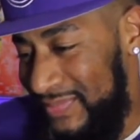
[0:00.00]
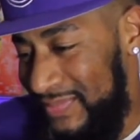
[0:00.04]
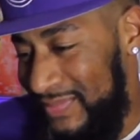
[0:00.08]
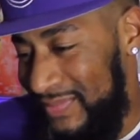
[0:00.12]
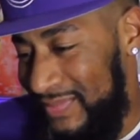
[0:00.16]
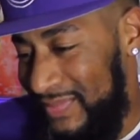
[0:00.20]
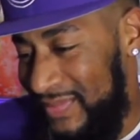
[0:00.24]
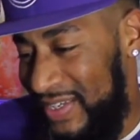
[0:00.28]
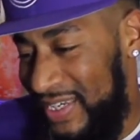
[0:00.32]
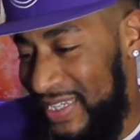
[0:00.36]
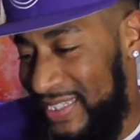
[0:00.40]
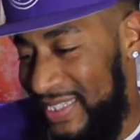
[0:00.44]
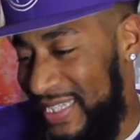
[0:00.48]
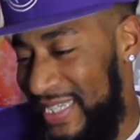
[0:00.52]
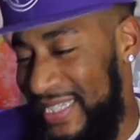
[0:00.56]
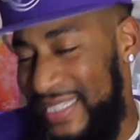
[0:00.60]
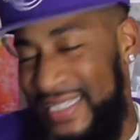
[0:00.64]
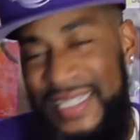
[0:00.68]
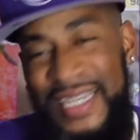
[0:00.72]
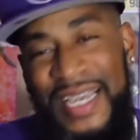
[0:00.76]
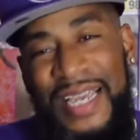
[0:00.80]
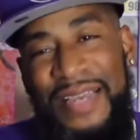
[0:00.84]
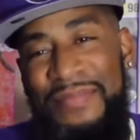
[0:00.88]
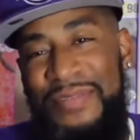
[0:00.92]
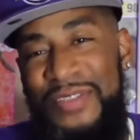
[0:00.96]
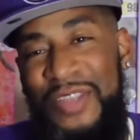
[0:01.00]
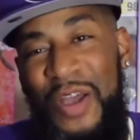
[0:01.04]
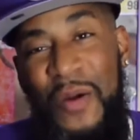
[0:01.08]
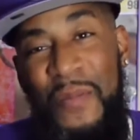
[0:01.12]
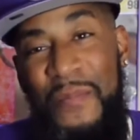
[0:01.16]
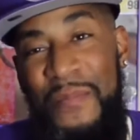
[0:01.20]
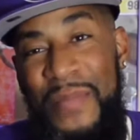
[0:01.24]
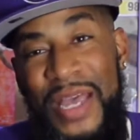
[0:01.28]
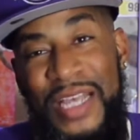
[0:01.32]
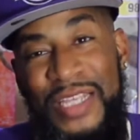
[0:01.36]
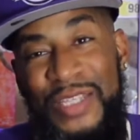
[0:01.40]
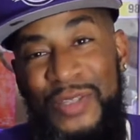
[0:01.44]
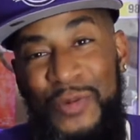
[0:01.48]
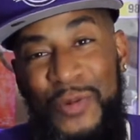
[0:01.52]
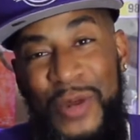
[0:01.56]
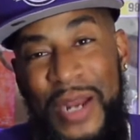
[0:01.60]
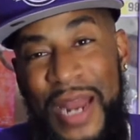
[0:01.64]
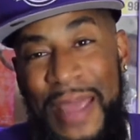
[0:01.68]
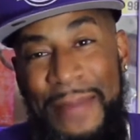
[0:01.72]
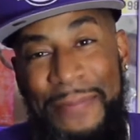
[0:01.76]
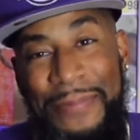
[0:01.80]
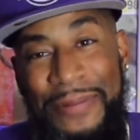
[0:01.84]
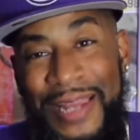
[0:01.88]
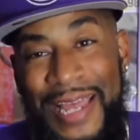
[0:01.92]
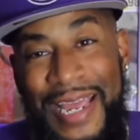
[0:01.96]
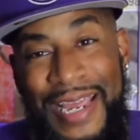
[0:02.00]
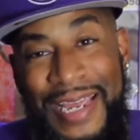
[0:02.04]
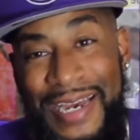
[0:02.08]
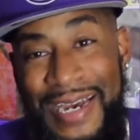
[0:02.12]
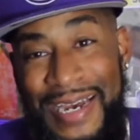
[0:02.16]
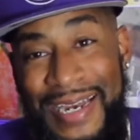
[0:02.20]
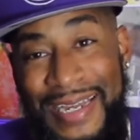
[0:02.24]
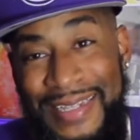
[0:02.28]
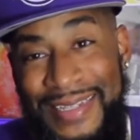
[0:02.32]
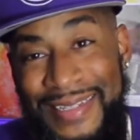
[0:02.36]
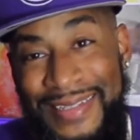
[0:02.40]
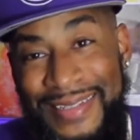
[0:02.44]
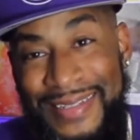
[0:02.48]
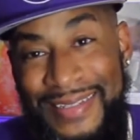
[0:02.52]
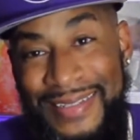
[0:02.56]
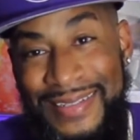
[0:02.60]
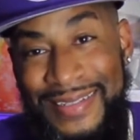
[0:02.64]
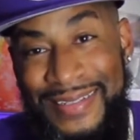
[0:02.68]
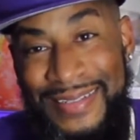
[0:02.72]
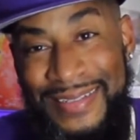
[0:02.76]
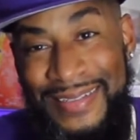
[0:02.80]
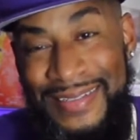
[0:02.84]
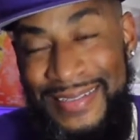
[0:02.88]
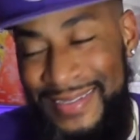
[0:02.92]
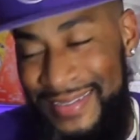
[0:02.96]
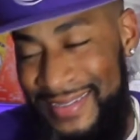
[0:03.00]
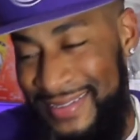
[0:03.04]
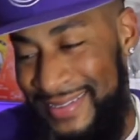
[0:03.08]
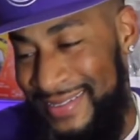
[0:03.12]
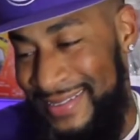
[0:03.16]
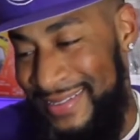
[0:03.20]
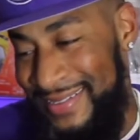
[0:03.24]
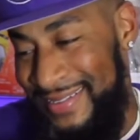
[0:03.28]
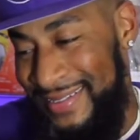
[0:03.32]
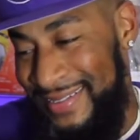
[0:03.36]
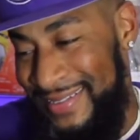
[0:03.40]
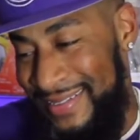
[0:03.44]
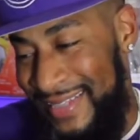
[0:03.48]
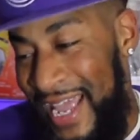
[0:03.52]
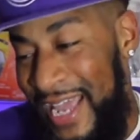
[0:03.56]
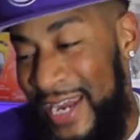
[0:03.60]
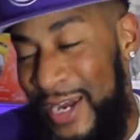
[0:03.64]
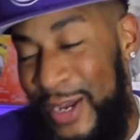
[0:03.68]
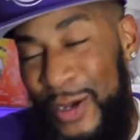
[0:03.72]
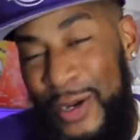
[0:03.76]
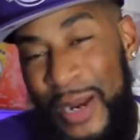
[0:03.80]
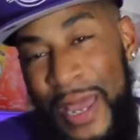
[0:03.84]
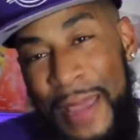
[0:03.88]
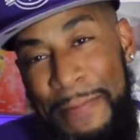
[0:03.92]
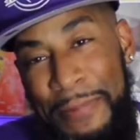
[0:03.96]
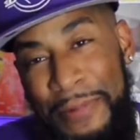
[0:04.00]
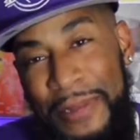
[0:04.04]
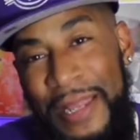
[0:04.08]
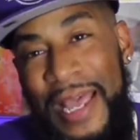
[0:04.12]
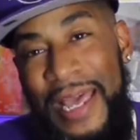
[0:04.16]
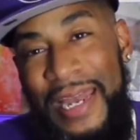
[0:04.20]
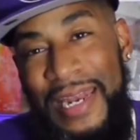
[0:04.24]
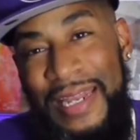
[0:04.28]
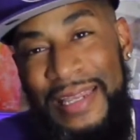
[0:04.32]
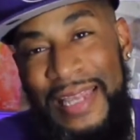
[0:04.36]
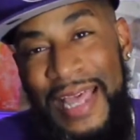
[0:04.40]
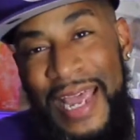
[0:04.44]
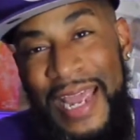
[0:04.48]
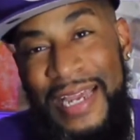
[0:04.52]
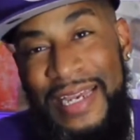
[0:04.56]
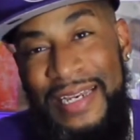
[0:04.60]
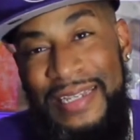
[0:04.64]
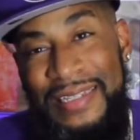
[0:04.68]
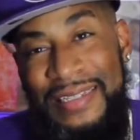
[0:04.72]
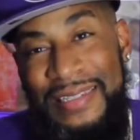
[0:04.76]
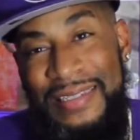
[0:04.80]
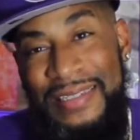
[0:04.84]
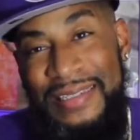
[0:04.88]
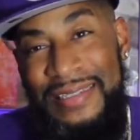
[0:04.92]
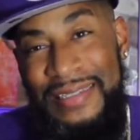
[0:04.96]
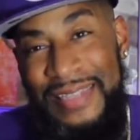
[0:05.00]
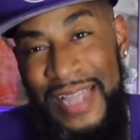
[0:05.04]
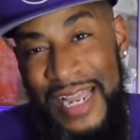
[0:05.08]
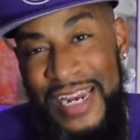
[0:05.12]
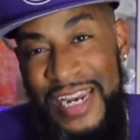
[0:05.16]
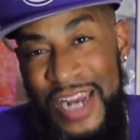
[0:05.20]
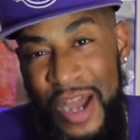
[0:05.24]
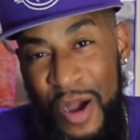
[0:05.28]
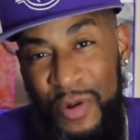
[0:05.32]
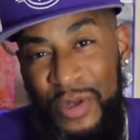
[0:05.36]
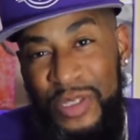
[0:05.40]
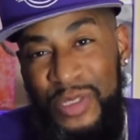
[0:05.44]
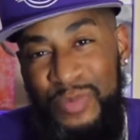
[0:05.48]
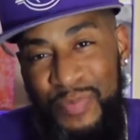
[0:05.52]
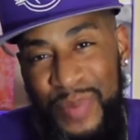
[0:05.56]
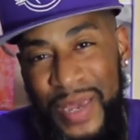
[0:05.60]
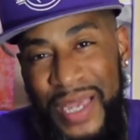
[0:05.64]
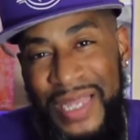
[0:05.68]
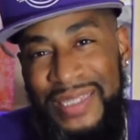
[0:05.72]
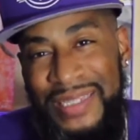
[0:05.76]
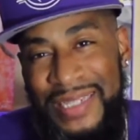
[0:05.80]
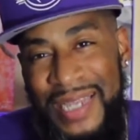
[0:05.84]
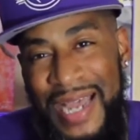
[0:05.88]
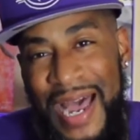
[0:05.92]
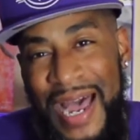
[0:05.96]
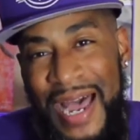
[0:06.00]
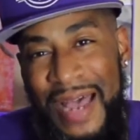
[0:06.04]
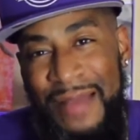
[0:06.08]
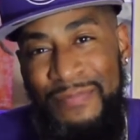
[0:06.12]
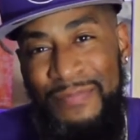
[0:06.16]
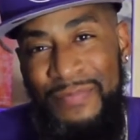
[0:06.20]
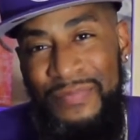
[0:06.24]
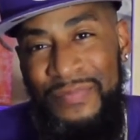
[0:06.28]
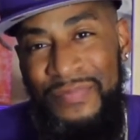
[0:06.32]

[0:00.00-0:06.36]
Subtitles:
Because these teams don't miss when they play us. They know they playing the Lakers. They know it's big time.